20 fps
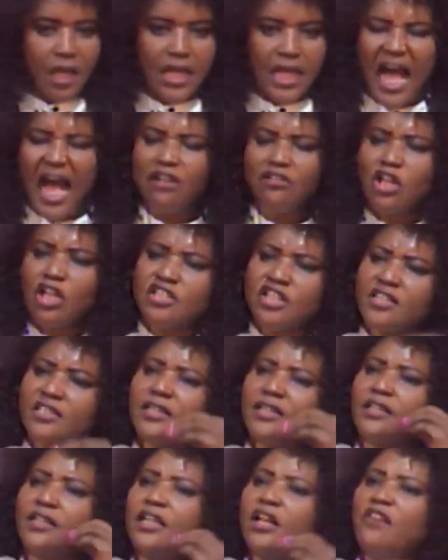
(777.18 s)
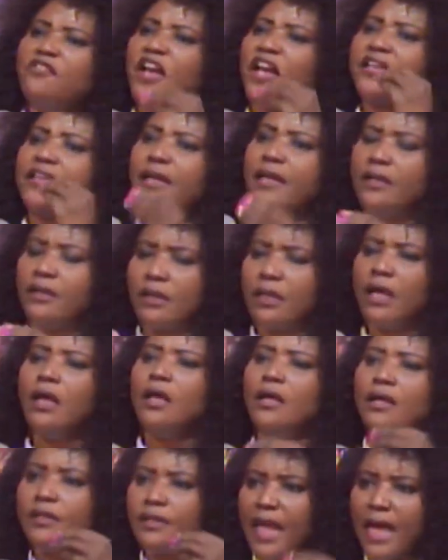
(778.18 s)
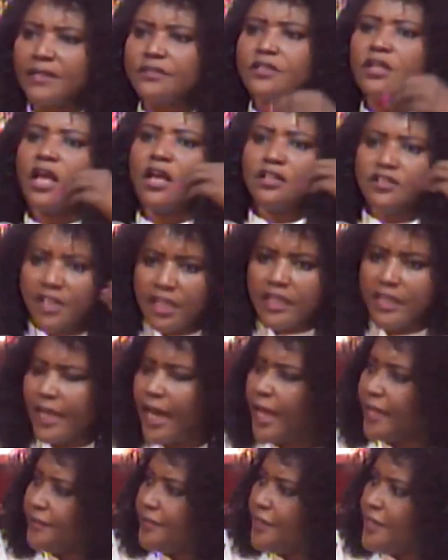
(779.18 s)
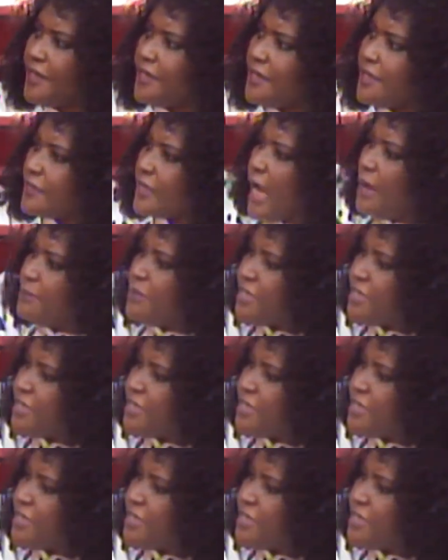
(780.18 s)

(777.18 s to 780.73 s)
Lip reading: how does the decree of a king get declared? It can be